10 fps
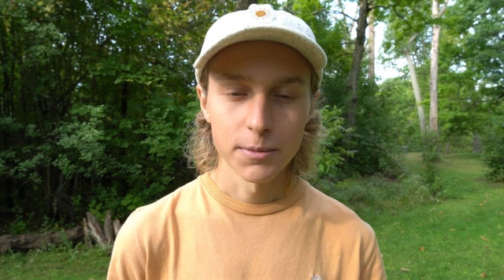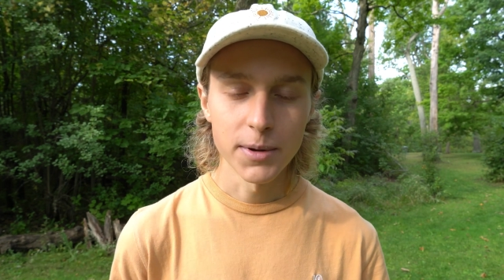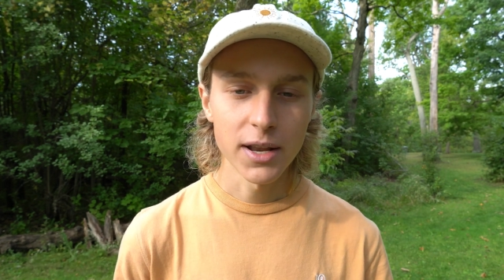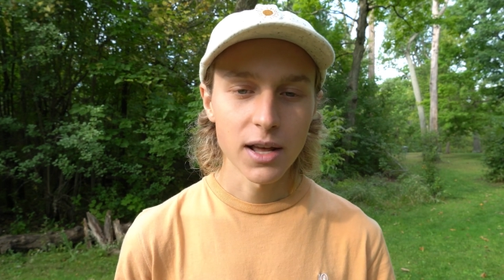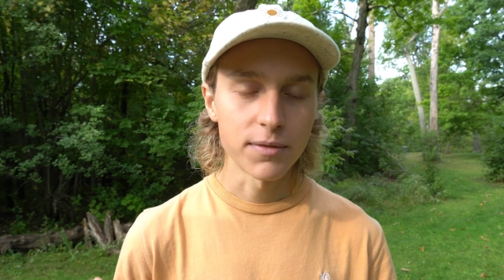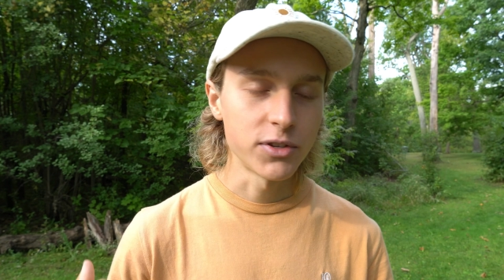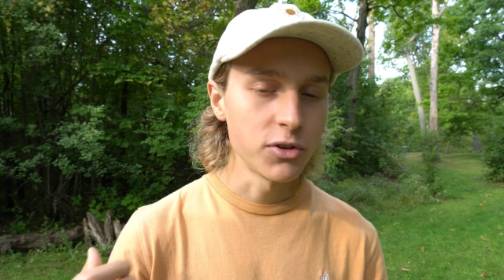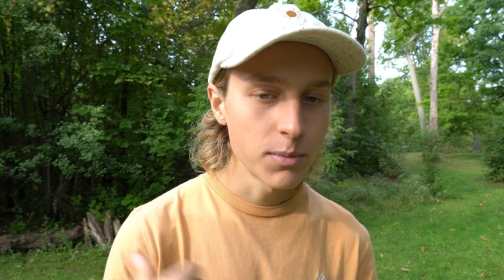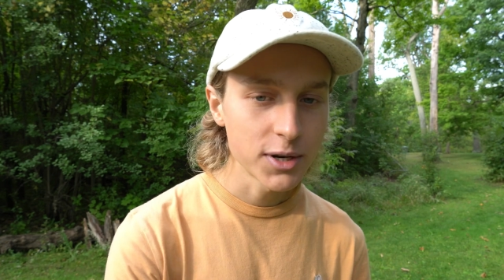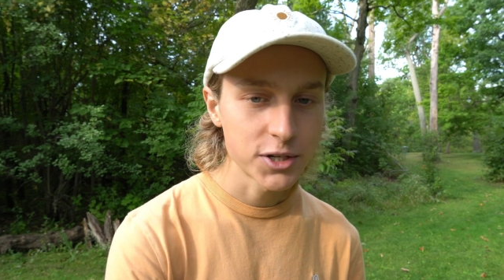We can have
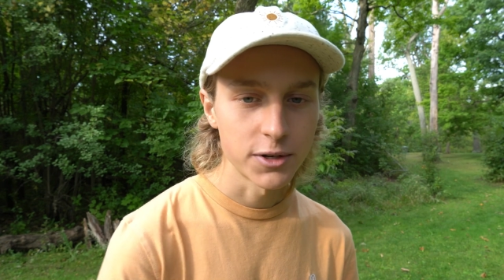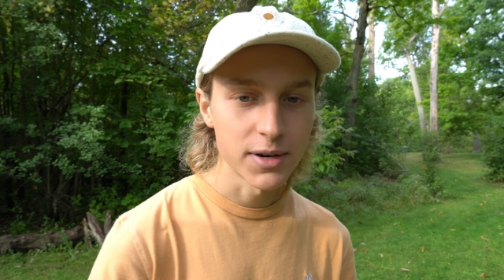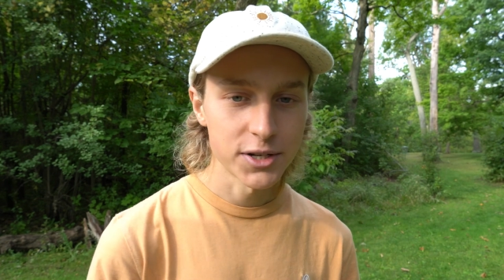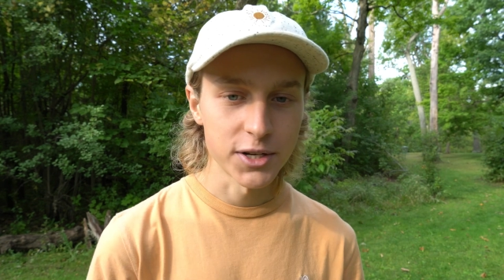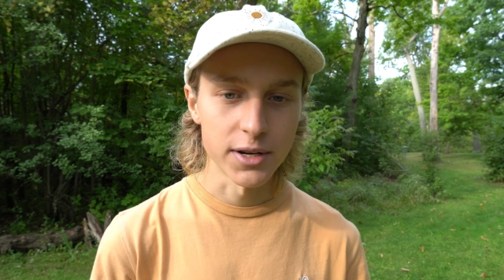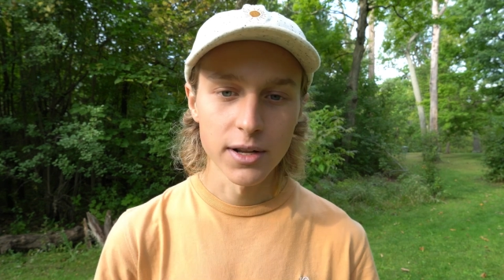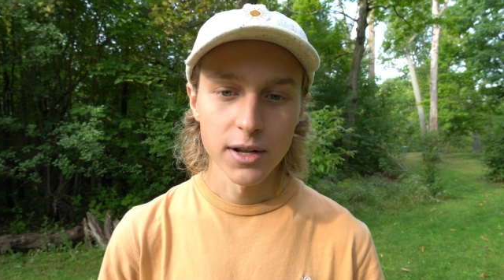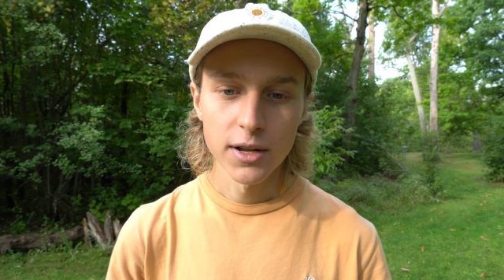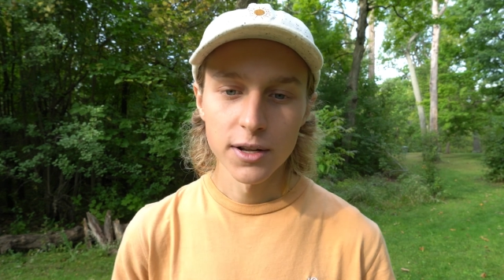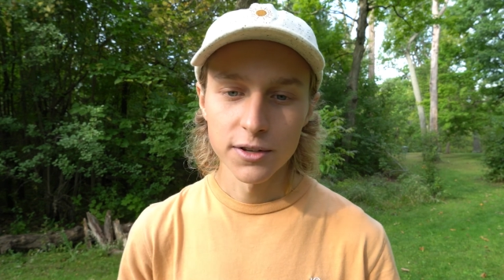too much aggression,
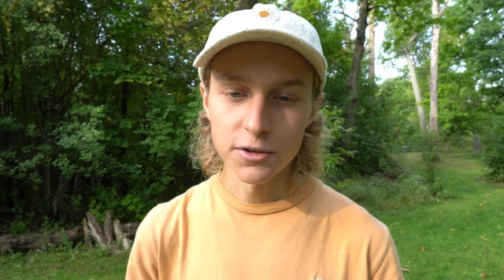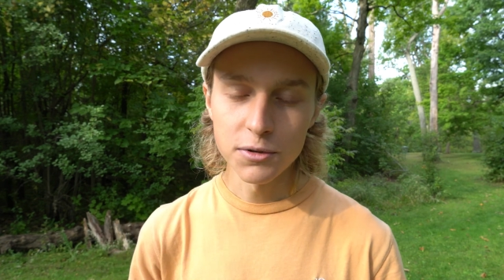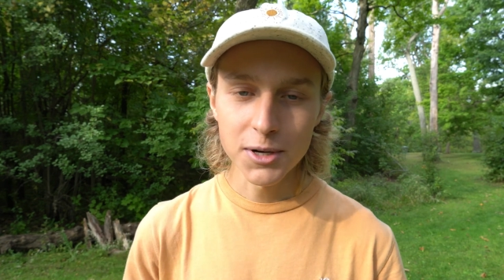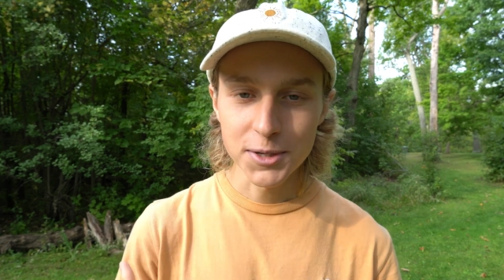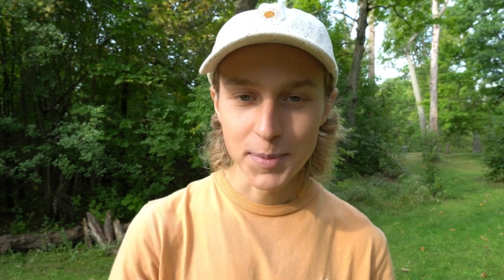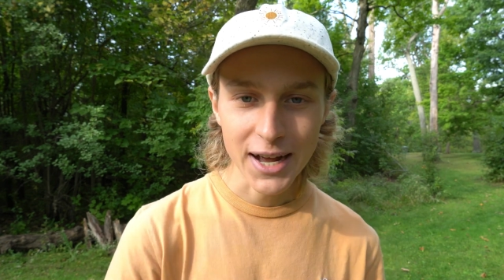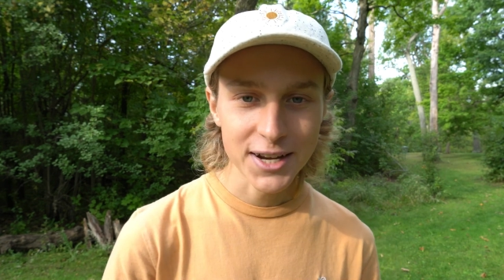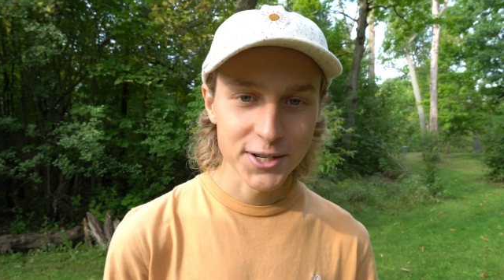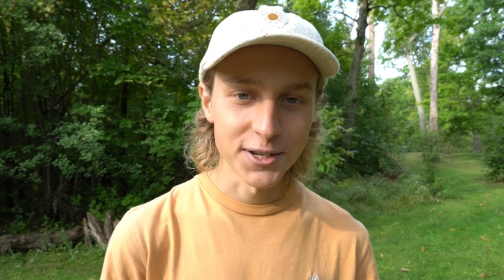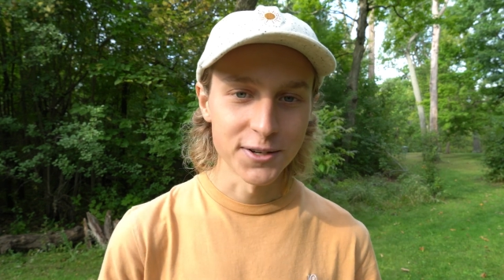too much
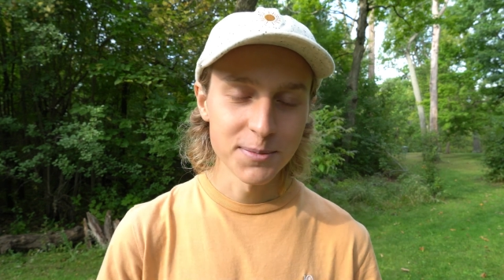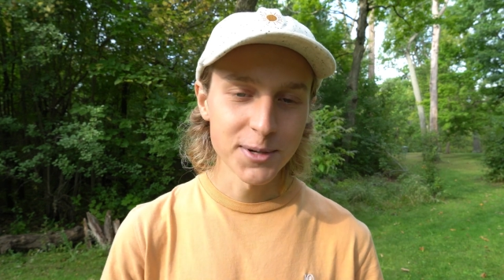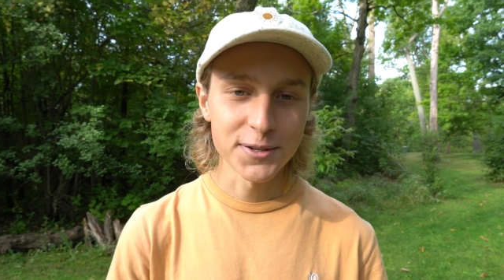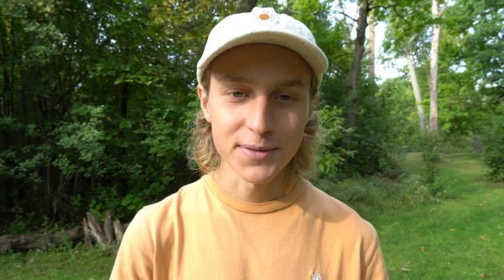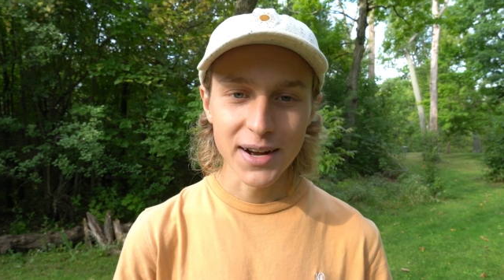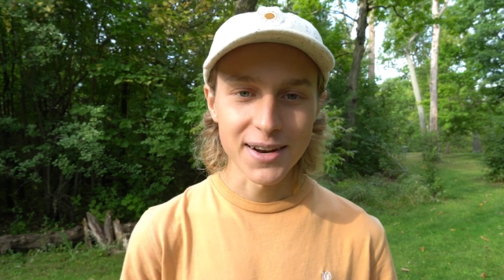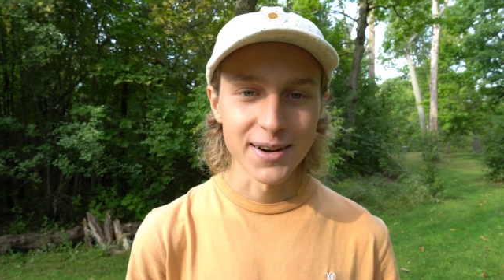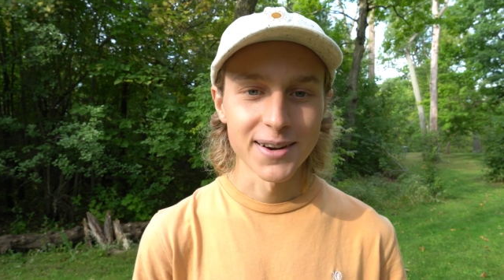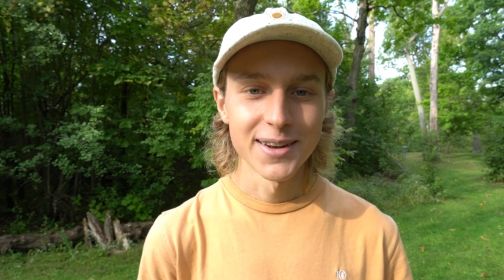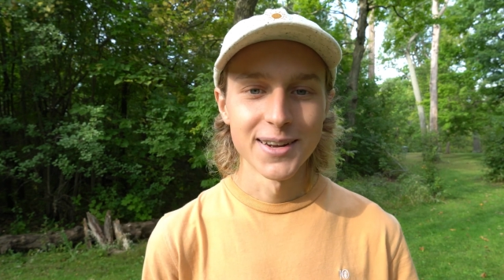passion, too much fire.